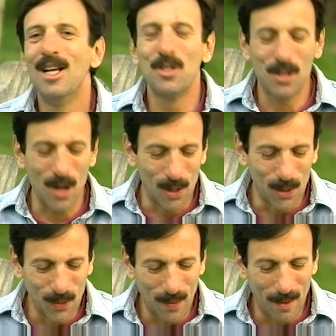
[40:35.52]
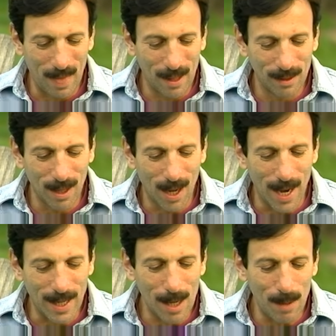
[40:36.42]
So
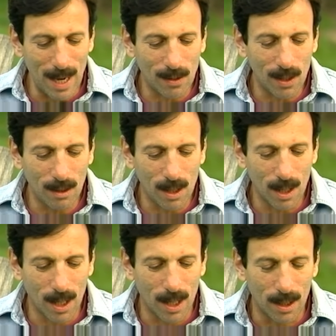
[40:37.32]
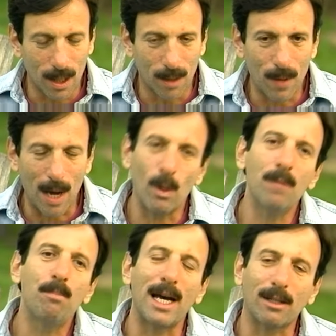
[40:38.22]
I came back to India in, I
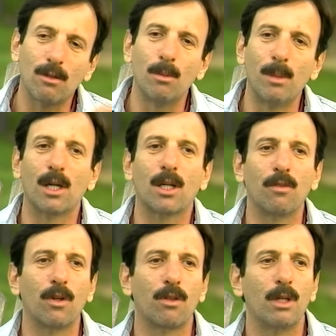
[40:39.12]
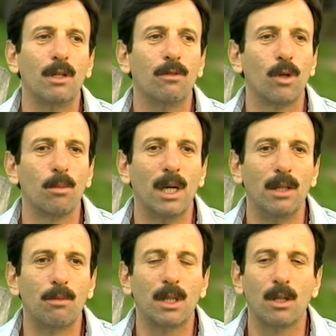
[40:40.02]
went back to America for 3 or 4
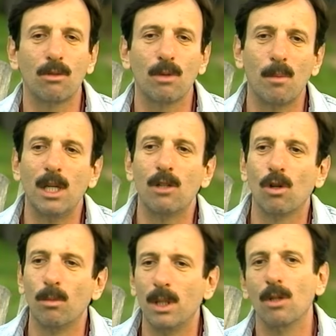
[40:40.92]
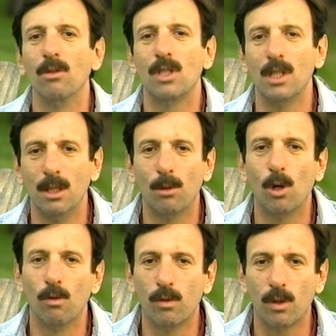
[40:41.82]
months because Swami had told me to
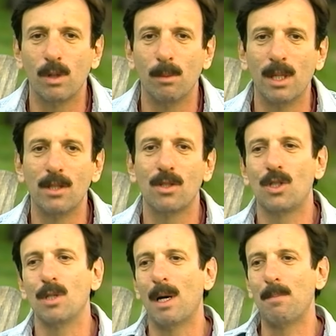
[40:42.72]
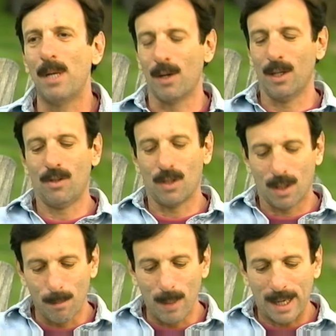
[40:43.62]
go for 3 months and see my parents and
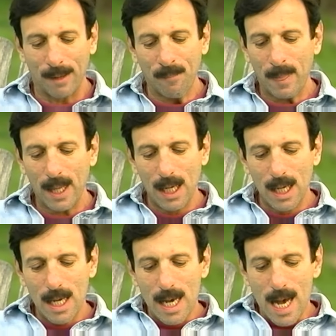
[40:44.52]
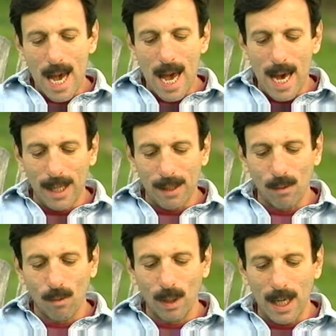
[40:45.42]
come back. And
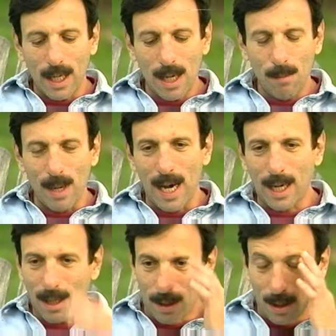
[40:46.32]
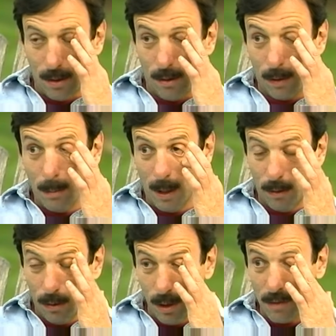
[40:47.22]
when I came back on a
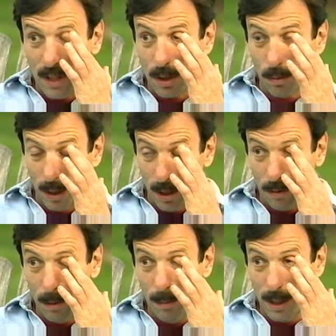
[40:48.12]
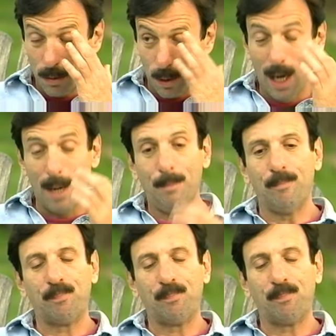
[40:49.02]
3-month tourist visa, when the 3 months were up,